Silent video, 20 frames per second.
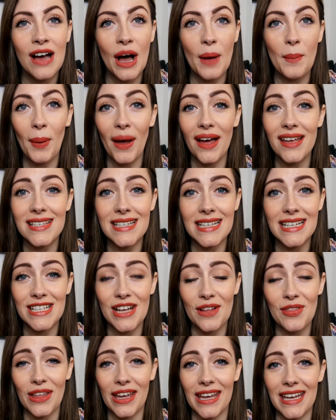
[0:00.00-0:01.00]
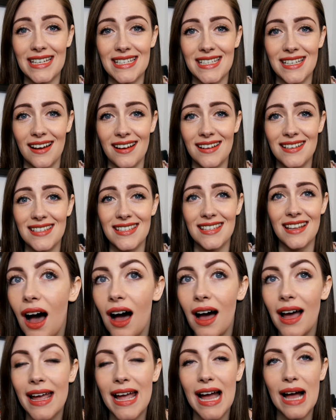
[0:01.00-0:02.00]
I personally don't think it does.
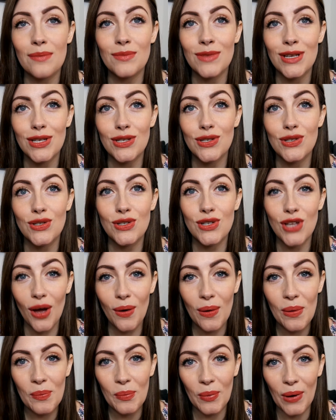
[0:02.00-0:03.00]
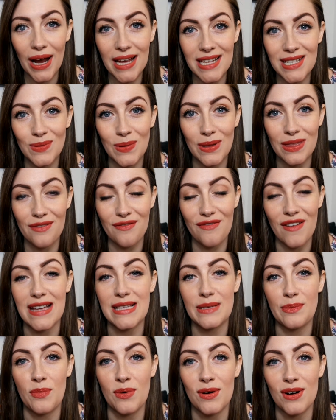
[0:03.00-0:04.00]
I am so impressed with the
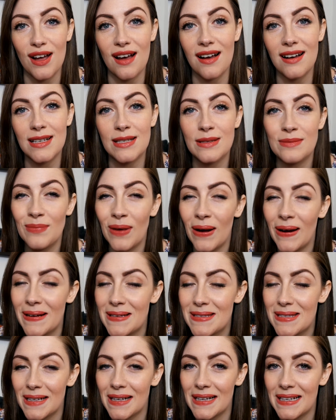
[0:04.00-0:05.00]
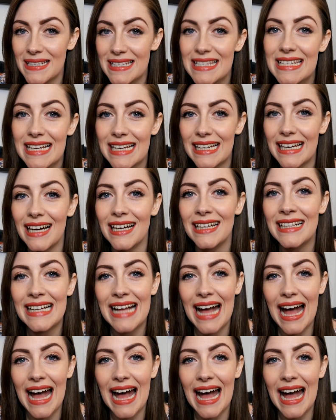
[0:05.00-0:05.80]
face products minus the concealer,